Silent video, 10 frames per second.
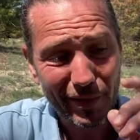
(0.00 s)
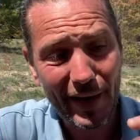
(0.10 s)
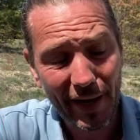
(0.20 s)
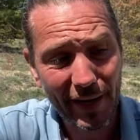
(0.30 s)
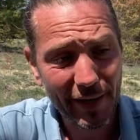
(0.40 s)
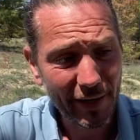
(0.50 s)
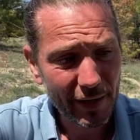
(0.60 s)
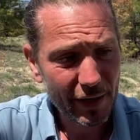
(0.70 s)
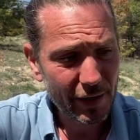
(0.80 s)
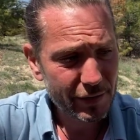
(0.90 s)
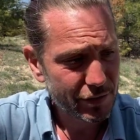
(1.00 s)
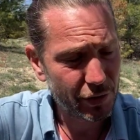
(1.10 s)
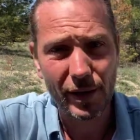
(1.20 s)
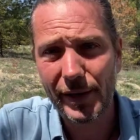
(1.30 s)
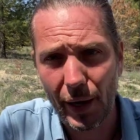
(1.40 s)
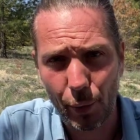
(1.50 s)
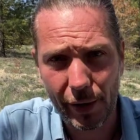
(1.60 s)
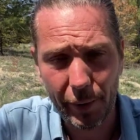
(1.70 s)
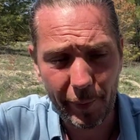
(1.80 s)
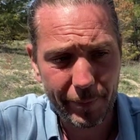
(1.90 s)
And then suddenly I
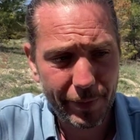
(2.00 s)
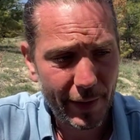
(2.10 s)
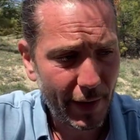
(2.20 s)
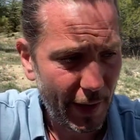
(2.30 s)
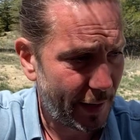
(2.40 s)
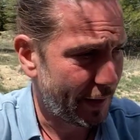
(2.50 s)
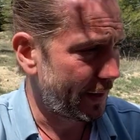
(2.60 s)
wake up, and